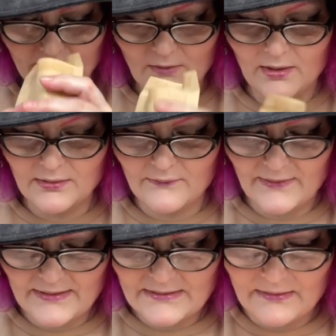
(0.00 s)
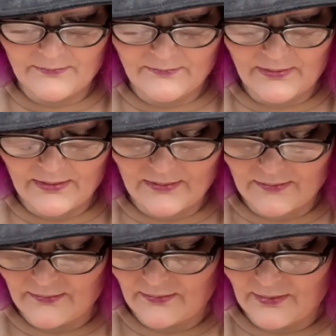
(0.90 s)
I know there's, I
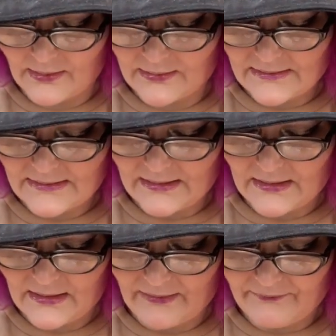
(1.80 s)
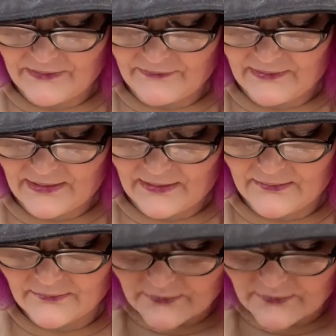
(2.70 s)
can see lavender in there.